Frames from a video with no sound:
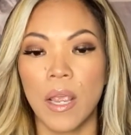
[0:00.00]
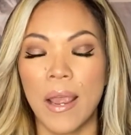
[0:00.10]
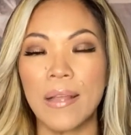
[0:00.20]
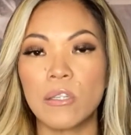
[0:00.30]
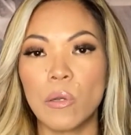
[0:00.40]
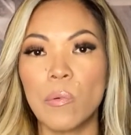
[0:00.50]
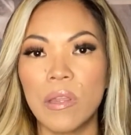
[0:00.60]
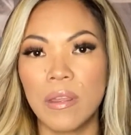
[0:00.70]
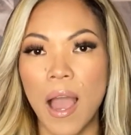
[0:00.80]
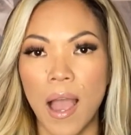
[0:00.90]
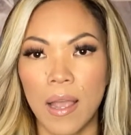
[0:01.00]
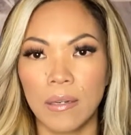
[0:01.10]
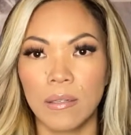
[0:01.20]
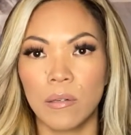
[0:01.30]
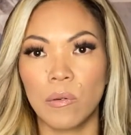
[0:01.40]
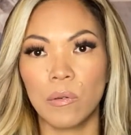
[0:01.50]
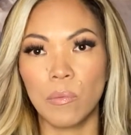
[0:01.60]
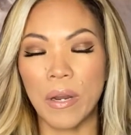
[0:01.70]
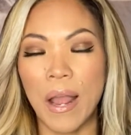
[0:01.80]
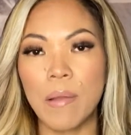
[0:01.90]
And so with that,
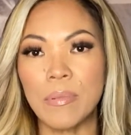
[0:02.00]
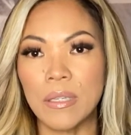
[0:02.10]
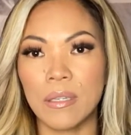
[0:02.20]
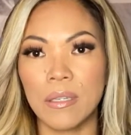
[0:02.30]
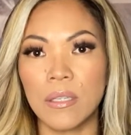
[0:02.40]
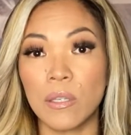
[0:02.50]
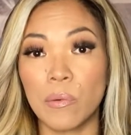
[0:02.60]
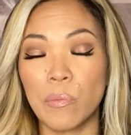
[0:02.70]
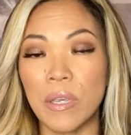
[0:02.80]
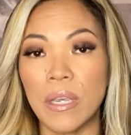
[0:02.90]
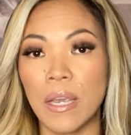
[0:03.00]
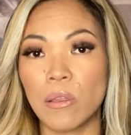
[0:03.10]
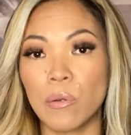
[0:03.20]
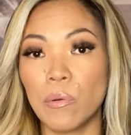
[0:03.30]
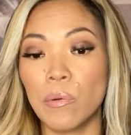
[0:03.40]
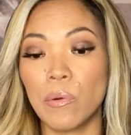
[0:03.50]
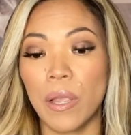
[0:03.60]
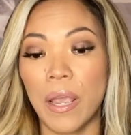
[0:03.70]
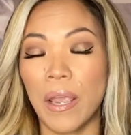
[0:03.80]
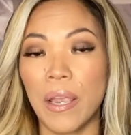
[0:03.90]
what happens is we get through
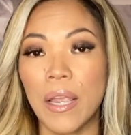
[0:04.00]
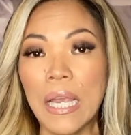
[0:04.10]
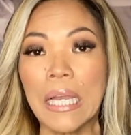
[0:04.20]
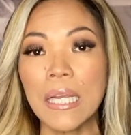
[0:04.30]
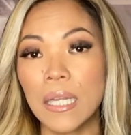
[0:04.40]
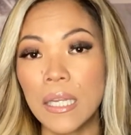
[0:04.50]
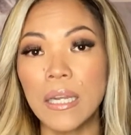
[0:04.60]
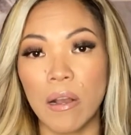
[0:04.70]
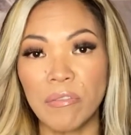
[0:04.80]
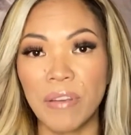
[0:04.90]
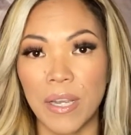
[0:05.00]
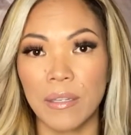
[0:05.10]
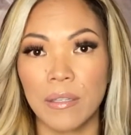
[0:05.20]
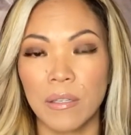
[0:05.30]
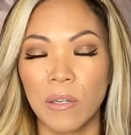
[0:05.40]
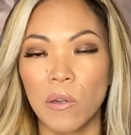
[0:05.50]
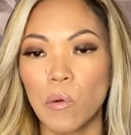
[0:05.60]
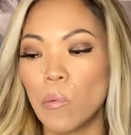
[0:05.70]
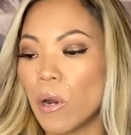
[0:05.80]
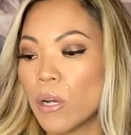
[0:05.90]
a clean out phase
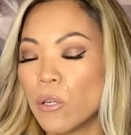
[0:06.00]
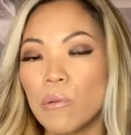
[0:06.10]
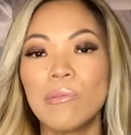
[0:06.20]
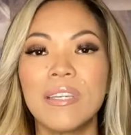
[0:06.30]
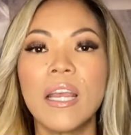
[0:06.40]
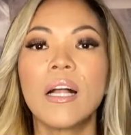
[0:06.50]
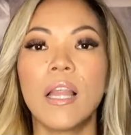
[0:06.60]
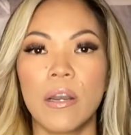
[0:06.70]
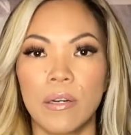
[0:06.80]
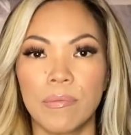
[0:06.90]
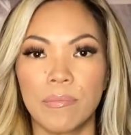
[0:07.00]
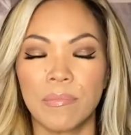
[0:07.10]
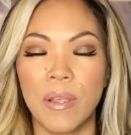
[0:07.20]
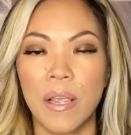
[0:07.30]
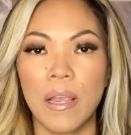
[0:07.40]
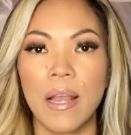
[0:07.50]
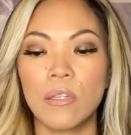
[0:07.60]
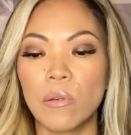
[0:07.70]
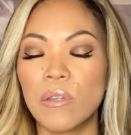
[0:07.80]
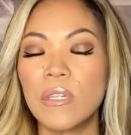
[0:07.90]
where you declutter. And
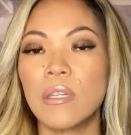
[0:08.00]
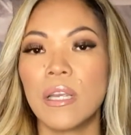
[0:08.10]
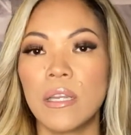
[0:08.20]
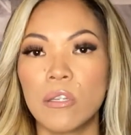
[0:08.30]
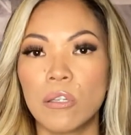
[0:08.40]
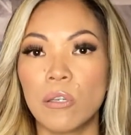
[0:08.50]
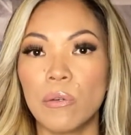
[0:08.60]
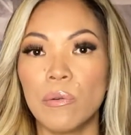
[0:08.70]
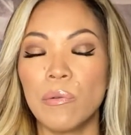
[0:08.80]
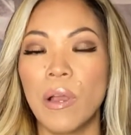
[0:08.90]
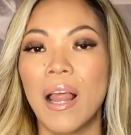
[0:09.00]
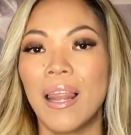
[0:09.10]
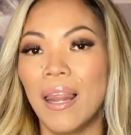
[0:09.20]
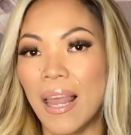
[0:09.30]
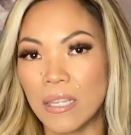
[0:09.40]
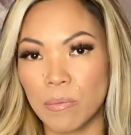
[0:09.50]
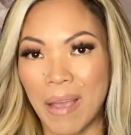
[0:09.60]
so this leads to less